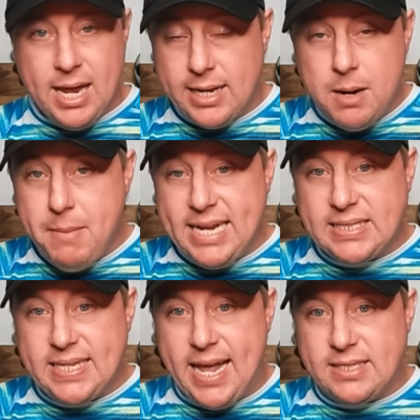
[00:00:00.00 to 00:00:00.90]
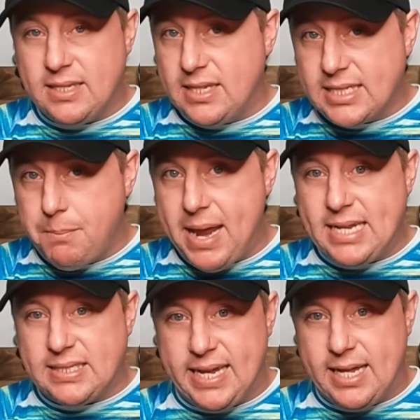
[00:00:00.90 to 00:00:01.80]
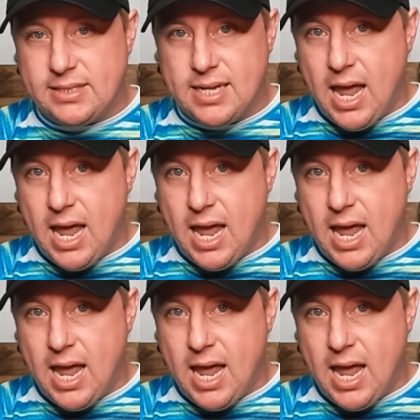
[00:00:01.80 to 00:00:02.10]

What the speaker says: Doesn't make sense. Doesn't make sense.